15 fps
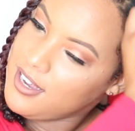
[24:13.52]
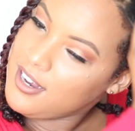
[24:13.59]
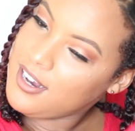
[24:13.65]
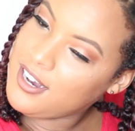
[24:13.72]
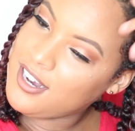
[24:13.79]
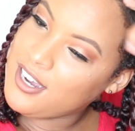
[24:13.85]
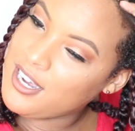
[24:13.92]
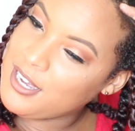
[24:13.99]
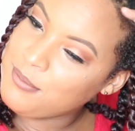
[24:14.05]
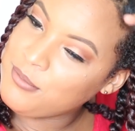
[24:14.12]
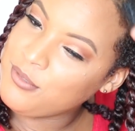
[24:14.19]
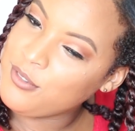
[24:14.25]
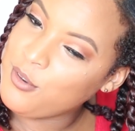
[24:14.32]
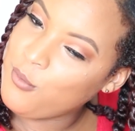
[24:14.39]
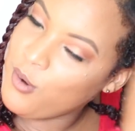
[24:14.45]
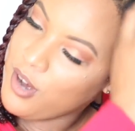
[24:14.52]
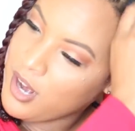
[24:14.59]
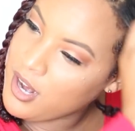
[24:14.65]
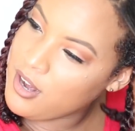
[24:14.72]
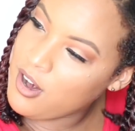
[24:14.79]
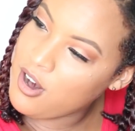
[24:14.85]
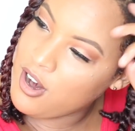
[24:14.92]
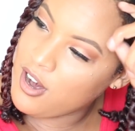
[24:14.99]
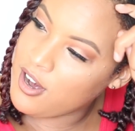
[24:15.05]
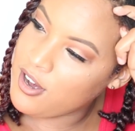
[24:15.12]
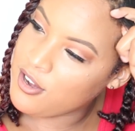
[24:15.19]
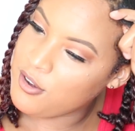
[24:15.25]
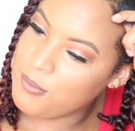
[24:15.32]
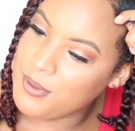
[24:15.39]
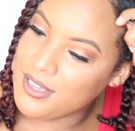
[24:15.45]
You're working
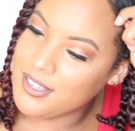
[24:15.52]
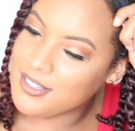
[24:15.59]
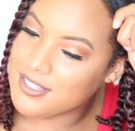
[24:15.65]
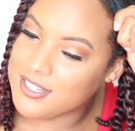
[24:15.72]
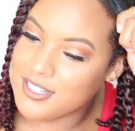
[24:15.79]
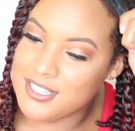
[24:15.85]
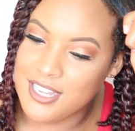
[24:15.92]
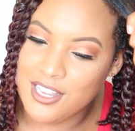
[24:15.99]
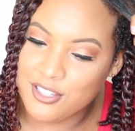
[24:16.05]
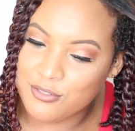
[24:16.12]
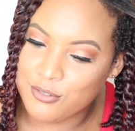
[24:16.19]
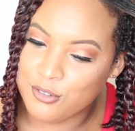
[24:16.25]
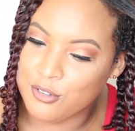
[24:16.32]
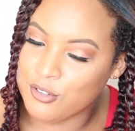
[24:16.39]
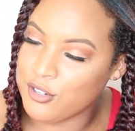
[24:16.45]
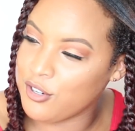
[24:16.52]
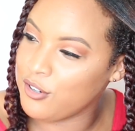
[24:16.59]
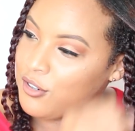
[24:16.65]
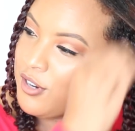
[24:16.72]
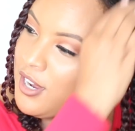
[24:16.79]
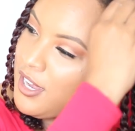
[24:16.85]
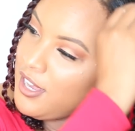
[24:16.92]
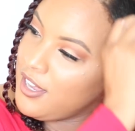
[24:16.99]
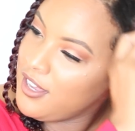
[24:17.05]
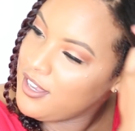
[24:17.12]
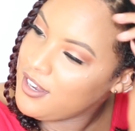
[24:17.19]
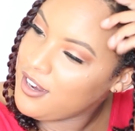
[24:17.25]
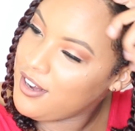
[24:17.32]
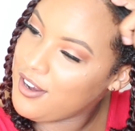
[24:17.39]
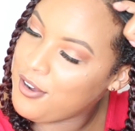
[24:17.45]
hard, you're being successful, you're,
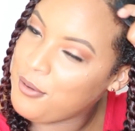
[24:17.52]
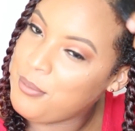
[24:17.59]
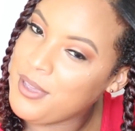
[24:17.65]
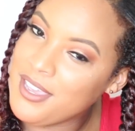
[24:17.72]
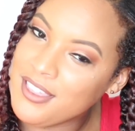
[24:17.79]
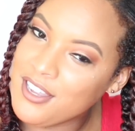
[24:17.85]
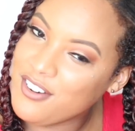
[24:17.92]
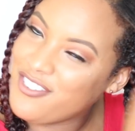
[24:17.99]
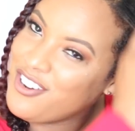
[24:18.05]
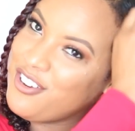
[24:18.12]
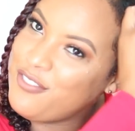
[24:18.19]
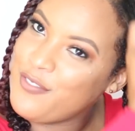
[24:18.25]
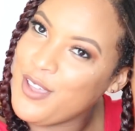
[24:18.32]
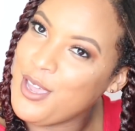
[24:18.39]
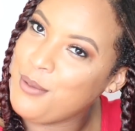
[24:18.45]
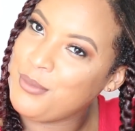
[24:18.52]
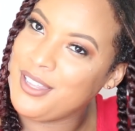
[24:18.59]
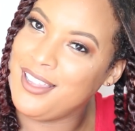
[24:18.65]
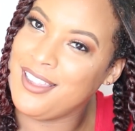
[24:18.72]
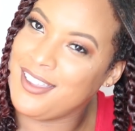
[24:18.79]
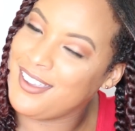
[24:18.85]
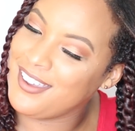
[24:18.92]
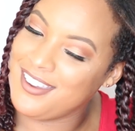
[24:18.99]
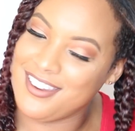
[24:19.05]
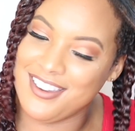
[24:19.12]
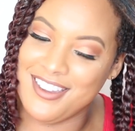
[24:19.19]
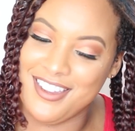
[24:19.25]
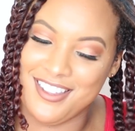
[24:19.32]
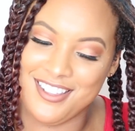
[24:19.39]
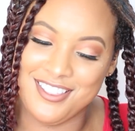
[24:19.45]
you know, being there for your family. Like,
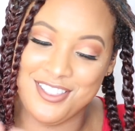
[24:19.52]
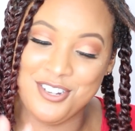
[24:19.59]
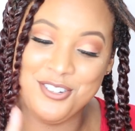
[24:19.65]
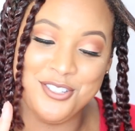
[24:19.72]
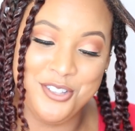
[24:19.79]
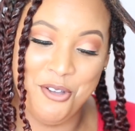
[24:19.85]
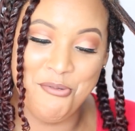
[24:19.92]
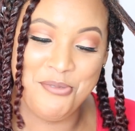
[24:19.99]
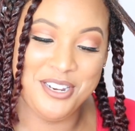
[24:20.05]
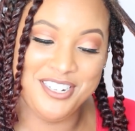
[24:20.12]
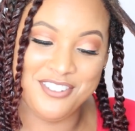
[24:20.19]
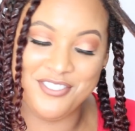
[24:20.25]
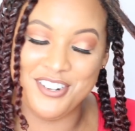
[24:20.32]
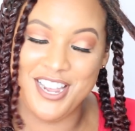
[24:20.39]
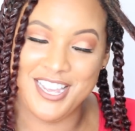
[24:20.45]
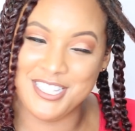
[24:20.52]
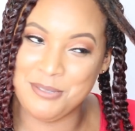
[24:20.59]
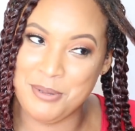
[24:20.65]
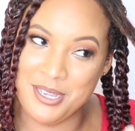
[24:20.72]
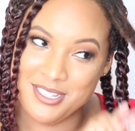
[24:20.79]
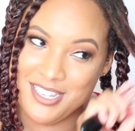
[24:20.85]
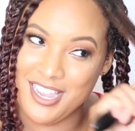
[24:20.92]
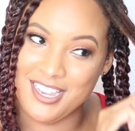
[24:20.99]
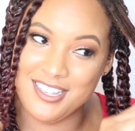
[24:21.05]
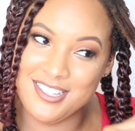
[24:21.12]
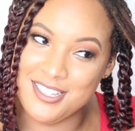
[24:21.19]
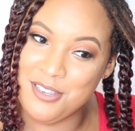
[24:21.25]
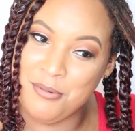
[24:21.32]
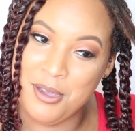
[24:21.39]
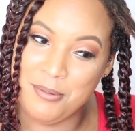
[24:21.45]
there's so many different aspects. I can
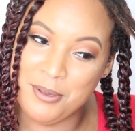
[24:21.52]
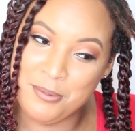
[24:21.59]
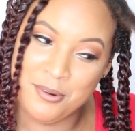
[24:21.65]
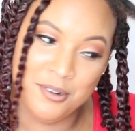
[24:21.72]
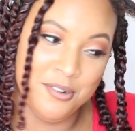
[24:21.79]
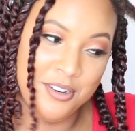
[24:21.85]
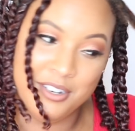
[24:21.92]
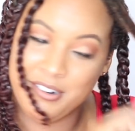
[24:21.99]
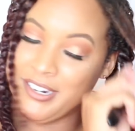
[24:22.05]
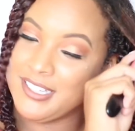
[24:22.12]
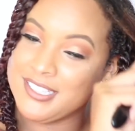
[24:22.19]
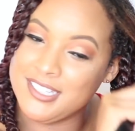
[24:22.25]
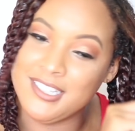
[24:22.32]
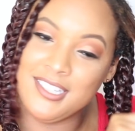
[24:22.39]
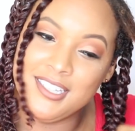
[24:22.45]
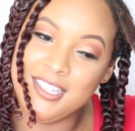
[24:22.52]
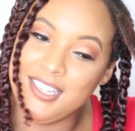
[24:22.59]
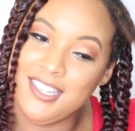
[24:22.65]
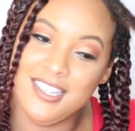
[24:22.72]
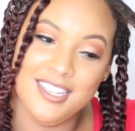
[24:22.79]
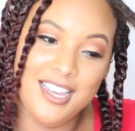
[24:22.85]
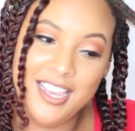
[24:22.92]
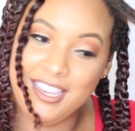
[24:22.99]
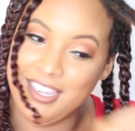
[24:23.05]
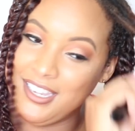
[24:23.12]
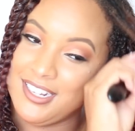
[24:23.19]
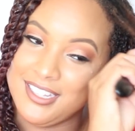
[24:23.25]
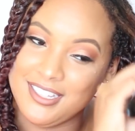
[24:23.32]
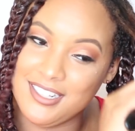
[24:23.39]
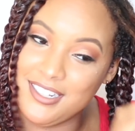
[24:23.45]
see why people are going crazy. I
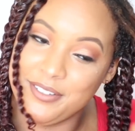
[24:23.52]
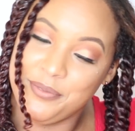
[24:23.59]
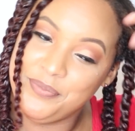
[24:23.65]
get it.